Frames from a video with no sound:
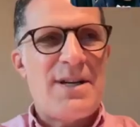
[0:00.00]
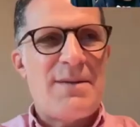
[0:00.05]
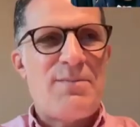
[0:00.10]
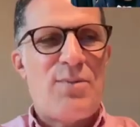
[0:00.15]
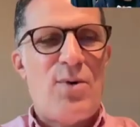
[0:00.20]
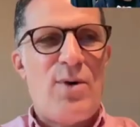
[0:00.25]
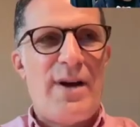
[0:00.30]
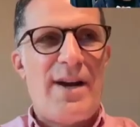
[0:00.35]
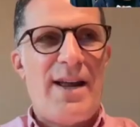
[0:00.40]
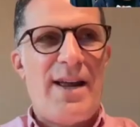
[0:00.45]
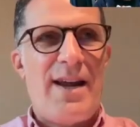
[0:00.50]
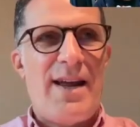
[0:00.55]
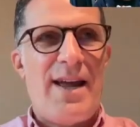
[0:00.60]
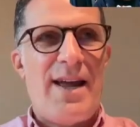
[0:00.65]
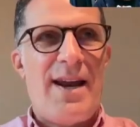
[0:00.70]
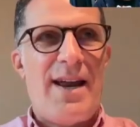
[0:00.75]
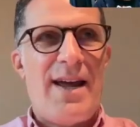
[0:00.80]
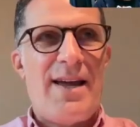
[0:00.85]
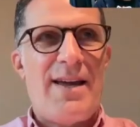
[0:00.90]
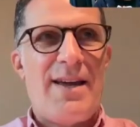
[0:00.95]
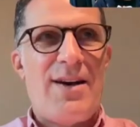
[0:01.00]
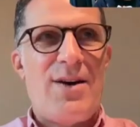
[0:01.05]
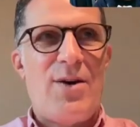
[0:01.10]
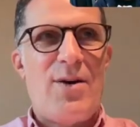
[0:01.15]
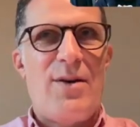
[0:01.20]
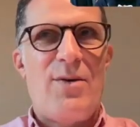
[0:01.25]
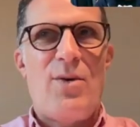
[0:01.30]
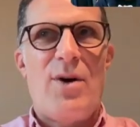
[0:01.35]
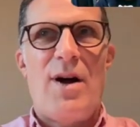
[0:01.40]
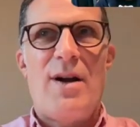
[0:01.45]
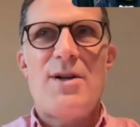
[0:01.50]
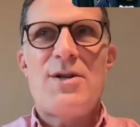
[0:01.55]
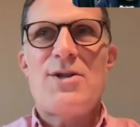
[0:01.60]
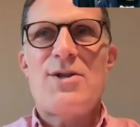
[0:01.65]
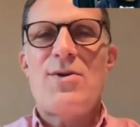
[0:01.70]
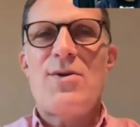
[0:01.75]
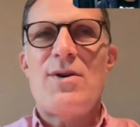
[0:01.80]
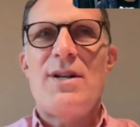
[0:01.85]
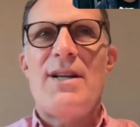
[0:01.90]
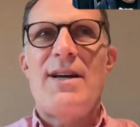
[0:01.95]
point, and I, on a
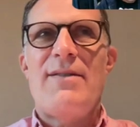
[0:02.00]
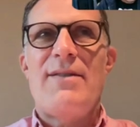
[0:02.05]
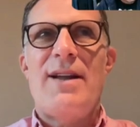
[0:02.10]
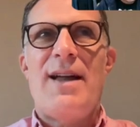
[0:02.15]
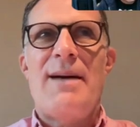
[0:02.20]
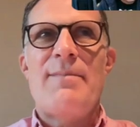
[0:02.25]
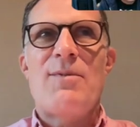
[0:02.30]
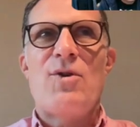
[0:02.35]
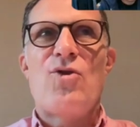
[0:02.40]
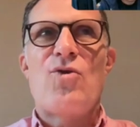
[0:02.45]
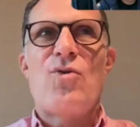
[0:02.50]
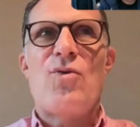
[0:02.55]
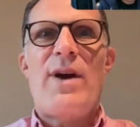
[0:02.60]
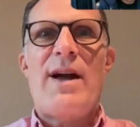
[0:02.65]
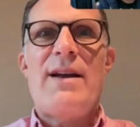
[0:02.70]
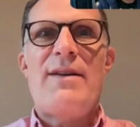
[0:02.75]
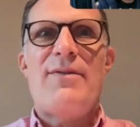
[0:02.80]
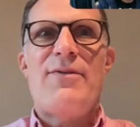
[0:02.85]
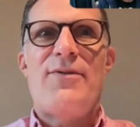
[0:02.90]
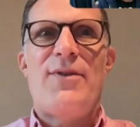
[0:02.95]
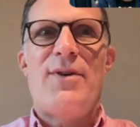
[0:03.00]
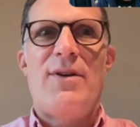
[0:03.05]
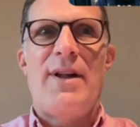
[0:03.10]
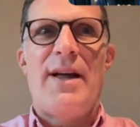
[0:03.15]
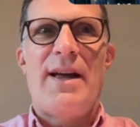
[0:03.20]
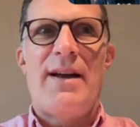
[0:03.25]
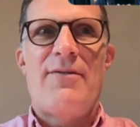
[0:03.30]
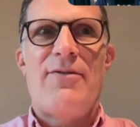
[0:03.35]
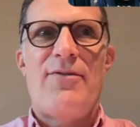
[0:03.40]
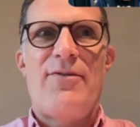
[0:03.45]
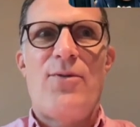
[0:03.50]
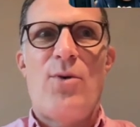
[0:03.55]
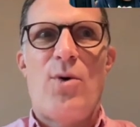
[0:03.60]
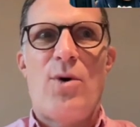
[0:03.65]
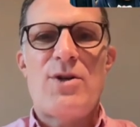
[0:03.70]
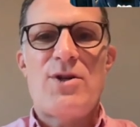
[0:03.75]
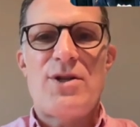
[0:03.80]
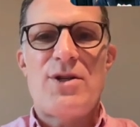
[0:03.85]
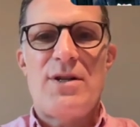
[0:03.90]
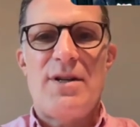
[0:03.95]
certain level, I'm grateful and
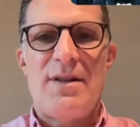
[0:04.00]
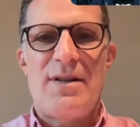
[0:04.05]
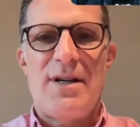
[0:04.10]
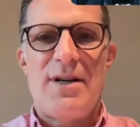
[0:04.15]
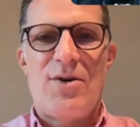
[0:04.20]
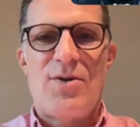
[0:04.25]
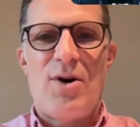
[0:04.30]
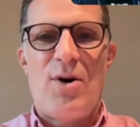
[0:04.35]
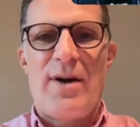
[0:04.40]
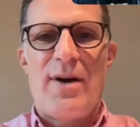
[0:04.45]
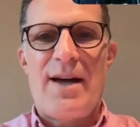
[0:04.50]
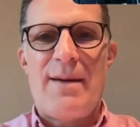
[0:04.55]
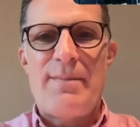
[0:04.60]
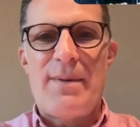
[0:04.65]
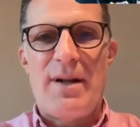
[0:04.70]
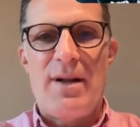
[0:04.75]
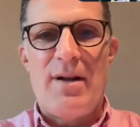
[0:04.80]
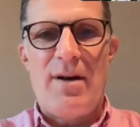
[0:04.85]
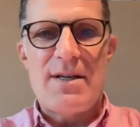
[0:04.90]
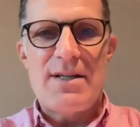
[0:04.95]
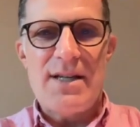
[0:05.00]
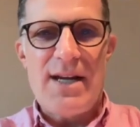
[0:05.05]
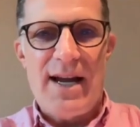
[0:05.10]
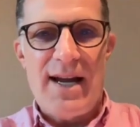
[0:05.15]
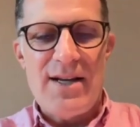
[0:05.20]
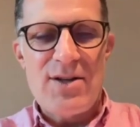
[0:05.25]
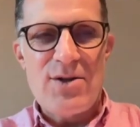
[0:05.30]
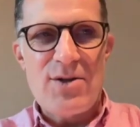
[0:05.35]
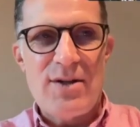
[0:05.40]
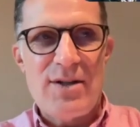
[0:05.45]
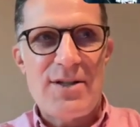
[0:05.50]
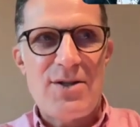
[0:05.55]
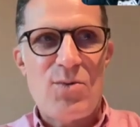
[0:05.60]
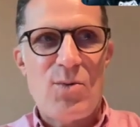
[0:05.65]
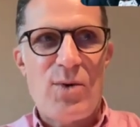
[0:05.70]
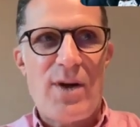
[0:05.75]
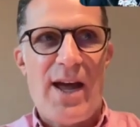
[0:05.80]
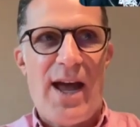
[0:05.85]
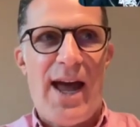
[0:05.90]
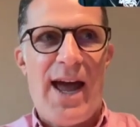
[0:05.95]
fortunate that growing up in Los Angeles,
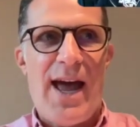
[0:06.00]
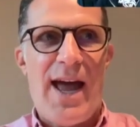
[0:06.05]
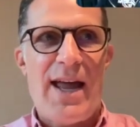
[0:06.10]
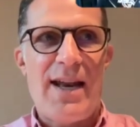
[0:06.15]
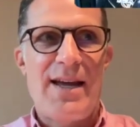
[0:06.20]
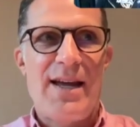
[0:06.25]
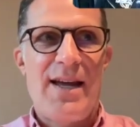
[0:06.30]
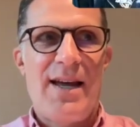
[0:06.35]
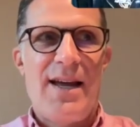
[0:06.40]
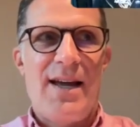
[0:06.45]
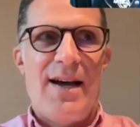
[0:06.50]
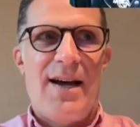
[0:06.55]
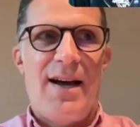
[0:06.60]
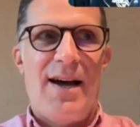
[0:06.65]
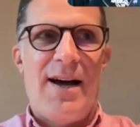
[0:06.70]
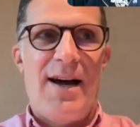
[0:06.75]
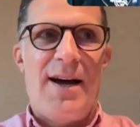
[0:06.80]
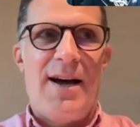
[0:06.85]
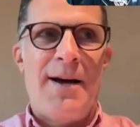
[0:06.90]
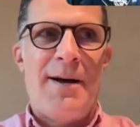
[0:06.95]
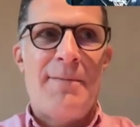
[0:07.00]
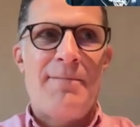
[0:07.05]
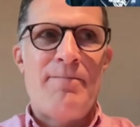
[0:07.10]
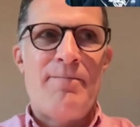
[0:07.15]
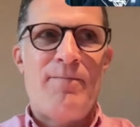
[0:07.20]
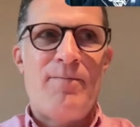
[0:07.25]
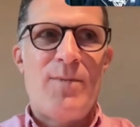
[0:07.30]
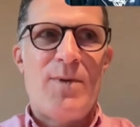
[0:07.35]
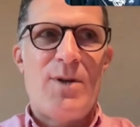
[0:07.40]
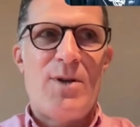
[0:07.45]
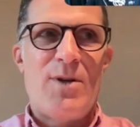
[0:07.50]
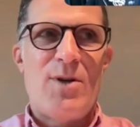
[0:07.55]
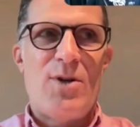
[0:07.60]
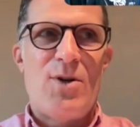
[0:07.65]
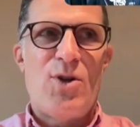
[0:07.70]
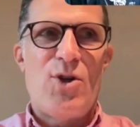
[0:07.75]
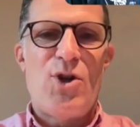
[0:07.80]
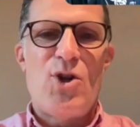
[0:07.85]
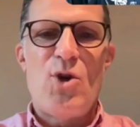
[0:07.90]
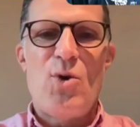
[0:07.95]
we had
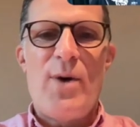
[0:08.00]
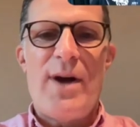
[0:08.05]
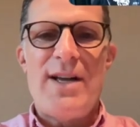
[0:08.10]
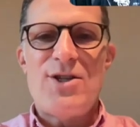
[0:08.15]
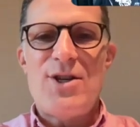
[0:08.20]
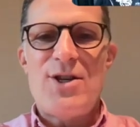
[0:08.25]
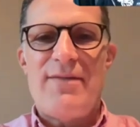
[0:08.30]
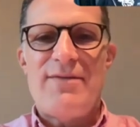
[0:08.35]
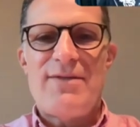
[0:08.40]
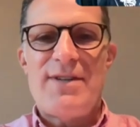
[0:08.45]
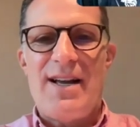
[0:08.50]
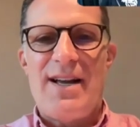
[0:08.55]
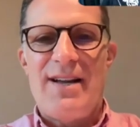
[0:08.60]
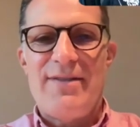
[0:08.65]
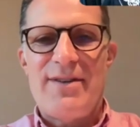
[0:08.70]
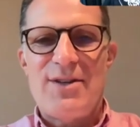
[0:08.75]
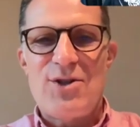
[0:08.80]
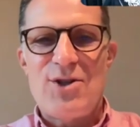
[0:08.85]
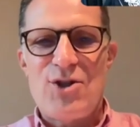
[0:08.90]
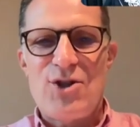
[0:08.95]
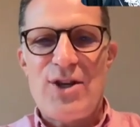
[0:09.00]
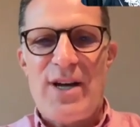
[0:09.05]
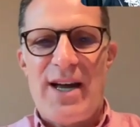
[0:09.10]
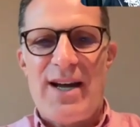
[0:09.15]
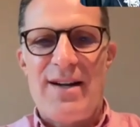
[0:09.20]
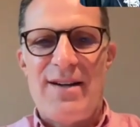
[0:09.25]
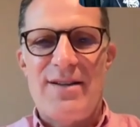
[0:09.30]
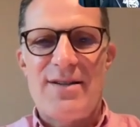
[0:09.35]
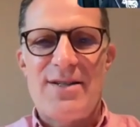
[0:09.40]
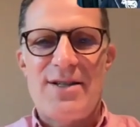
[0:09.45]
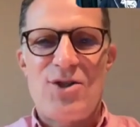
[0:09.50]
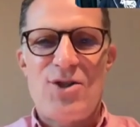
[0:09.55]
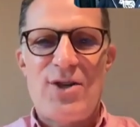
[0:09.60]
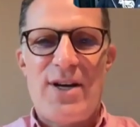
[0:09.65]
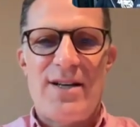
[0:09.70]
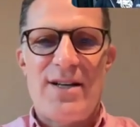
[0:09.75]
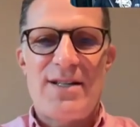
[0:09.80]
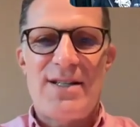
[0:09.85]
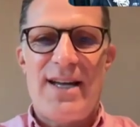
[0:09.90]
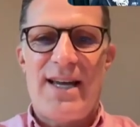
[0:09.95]
UHF television channels and
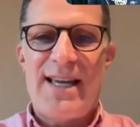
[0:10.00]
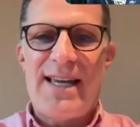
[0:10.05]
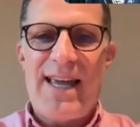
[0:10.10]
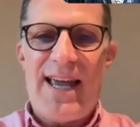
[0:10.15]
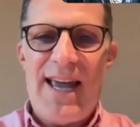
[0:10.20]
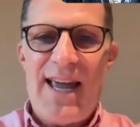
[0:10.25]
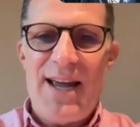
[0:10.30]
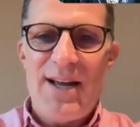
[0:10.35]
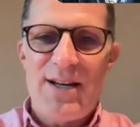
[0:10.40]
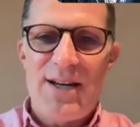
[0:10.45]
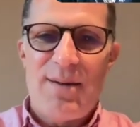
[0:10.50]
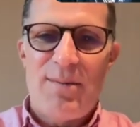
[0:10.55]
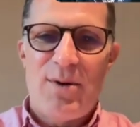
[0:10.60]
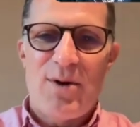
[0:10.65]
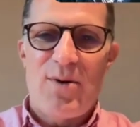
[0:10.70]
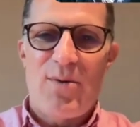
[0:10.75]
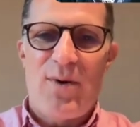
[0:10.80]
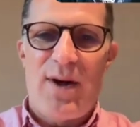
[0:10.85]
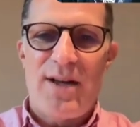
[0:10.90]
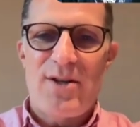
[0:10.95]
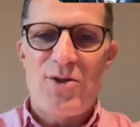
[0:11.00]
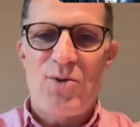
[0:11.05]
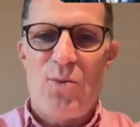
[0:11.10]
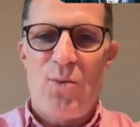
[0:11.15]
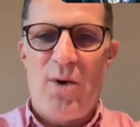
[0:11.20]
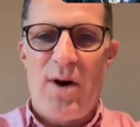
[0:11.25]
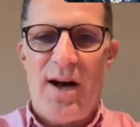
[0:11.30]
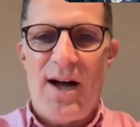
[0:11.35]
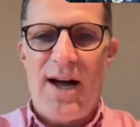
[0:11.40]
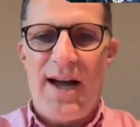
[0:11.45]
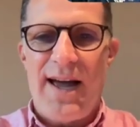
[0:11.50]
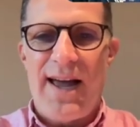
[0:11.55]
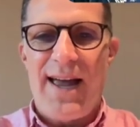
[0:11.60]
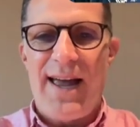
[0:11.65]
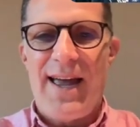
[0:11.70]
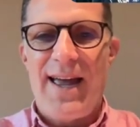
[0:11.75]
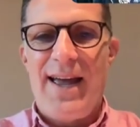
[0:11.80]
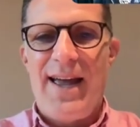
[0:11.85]
channels like KWHY,